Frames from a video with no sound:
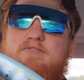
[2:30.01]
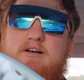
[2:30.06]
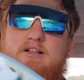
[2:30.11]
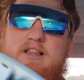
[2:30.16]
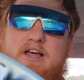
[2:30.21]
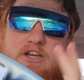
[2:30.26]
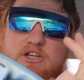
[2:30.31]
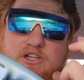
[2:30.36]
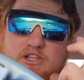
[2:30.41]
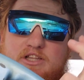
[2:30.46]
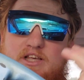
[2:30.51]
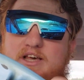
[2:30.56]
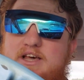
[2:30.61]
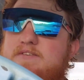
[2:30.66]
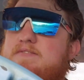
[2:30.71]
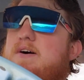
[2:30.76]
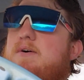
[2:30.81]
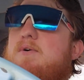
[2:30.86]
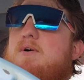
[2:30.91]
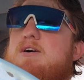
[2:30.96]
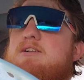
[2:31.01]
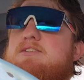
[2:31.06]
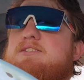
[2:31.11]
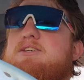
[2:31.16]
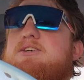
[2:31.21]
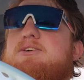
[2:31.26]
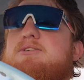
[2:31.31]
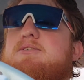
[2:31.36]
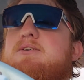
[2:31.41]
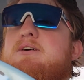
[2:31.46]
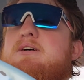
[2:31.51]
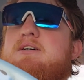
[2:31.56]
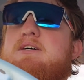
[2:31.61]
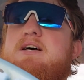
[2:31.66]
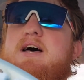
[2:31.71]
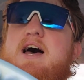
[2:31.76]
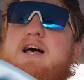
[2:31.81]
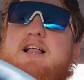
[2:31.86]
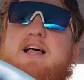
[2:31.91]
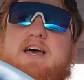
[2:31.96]
allegedly, if I want to,
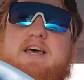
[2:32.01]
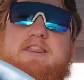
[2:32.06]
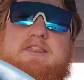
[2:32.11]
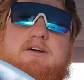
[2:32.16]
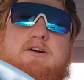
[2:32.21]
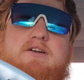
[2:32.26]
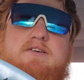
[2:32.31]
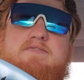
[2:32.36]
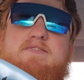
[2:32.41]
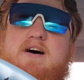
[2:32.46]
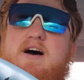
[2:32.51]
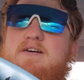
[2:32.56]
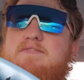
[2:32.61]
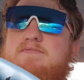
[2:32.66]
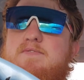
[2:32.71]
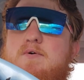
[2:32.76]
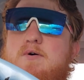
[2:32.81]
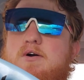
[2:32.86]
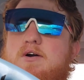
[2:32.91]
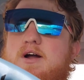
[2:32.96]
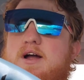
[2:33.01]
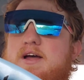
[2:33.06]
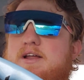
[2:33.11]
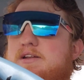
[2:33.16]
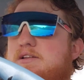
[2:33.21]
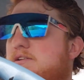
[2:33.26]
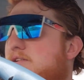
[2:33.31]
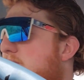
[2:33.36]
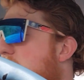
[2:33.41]
at like 35, 4 grand,